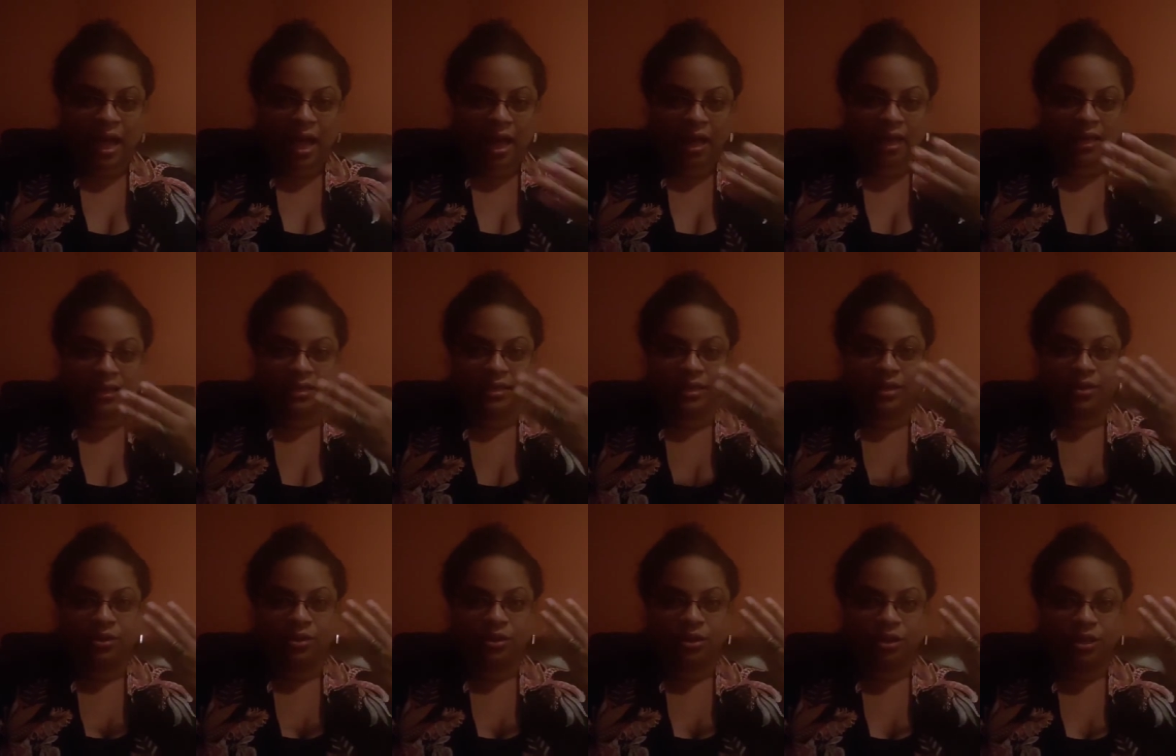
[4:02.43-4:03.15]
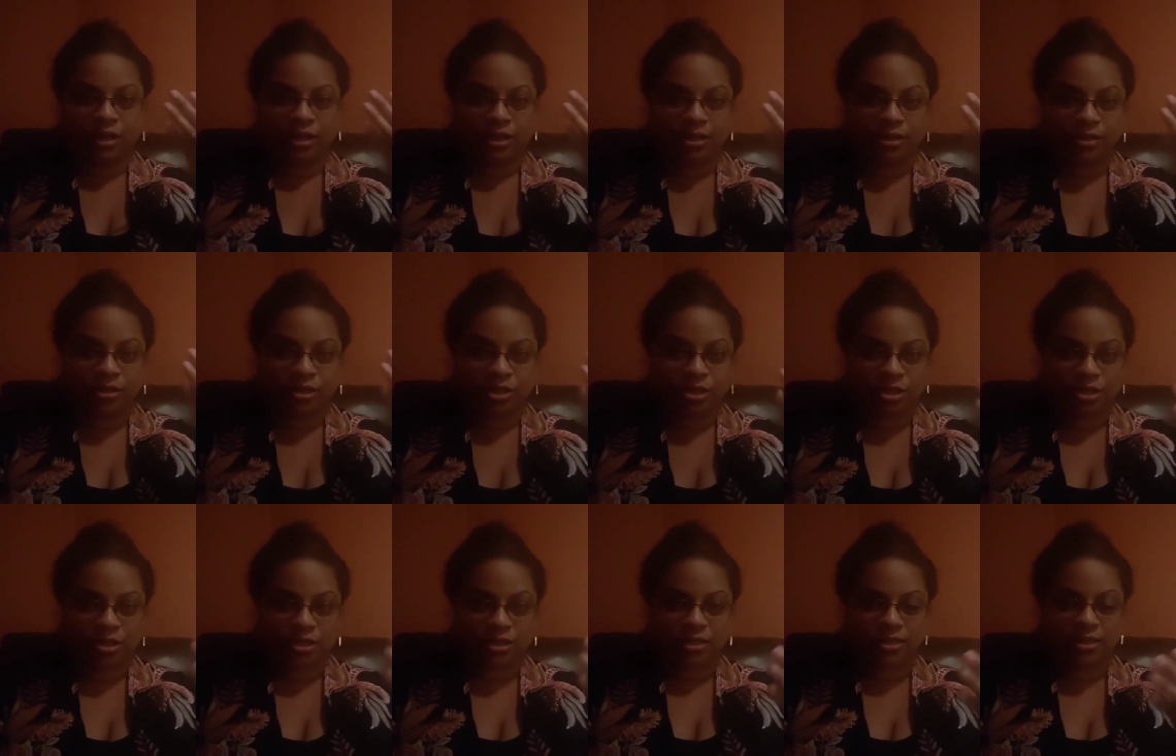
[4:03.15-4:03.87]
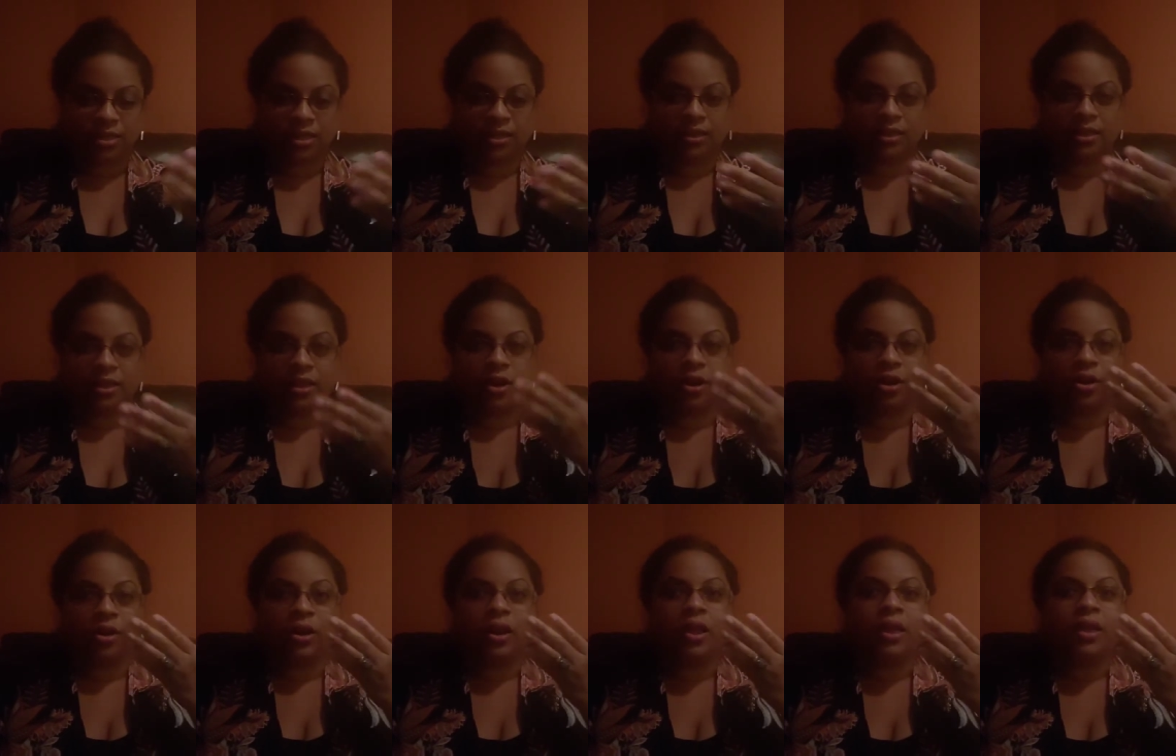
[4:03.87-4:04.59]
I literally just sit
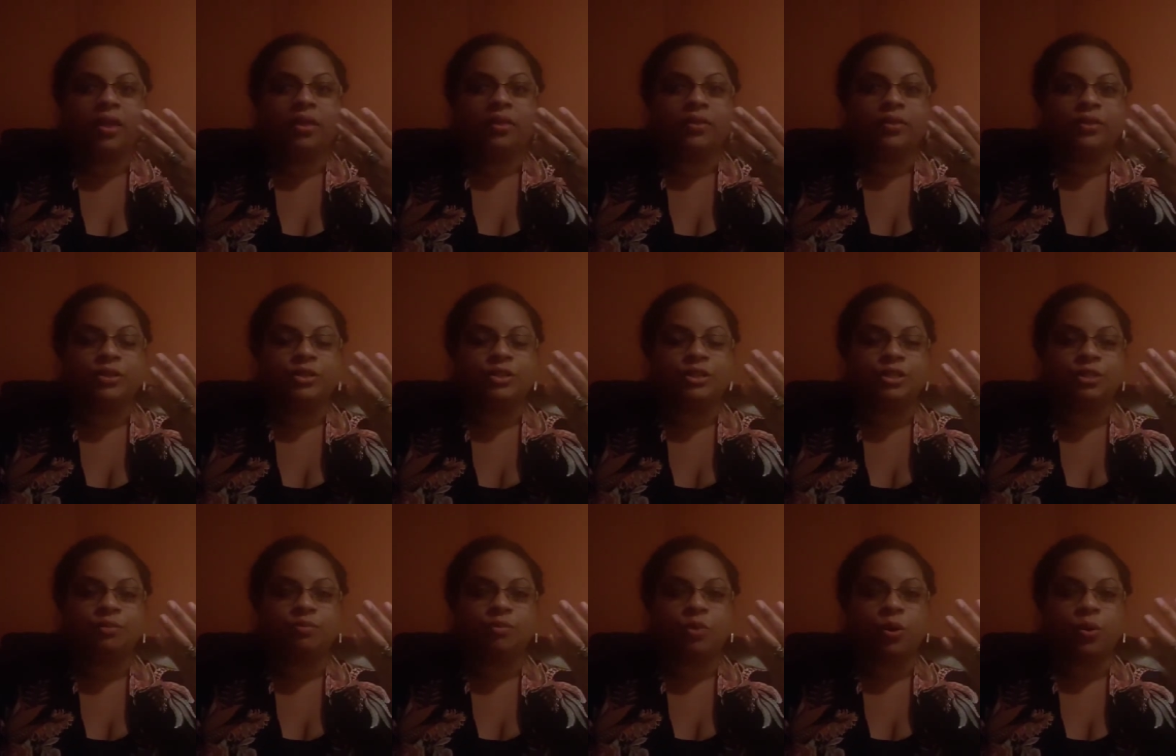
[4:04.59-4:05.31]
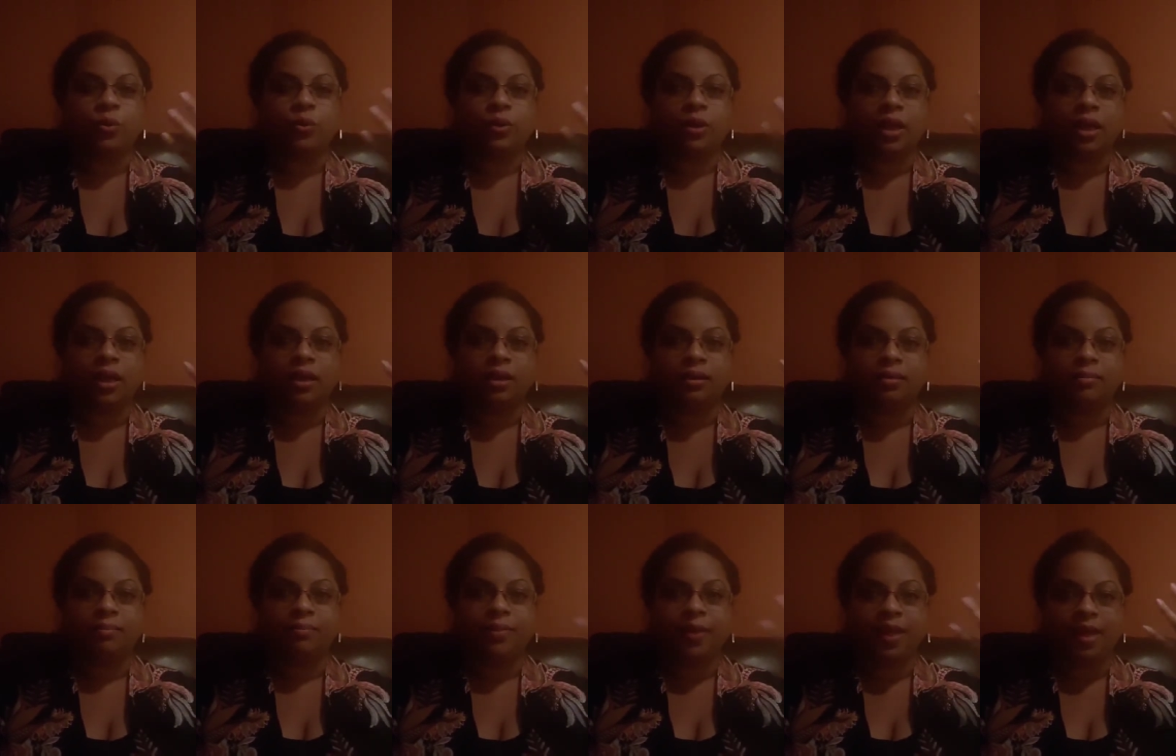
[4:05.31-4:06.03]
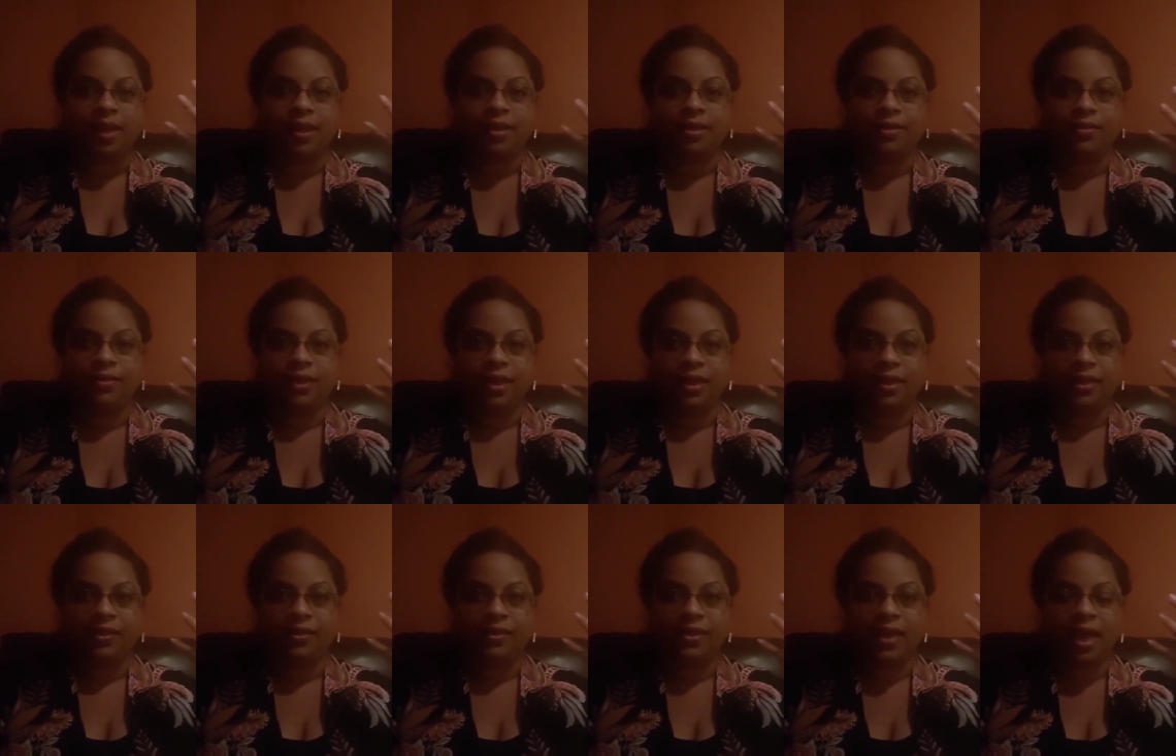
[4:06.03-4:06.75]
there in the smoke and bathe
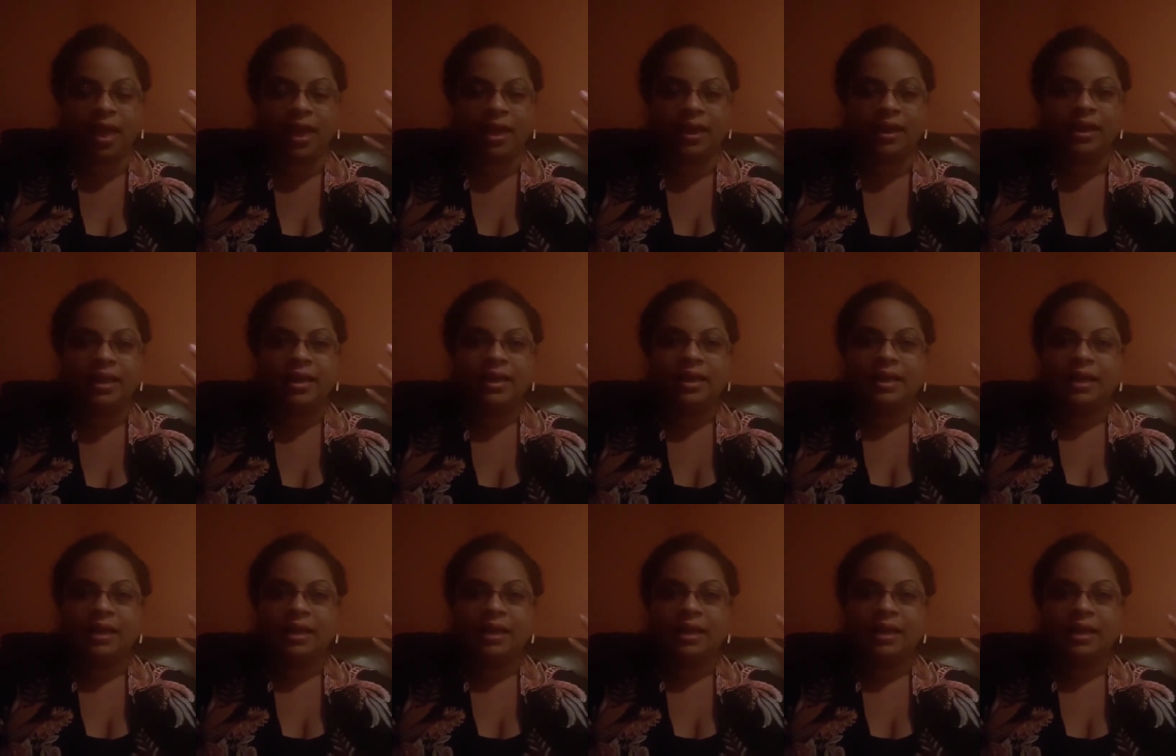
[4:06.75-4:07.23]
in that.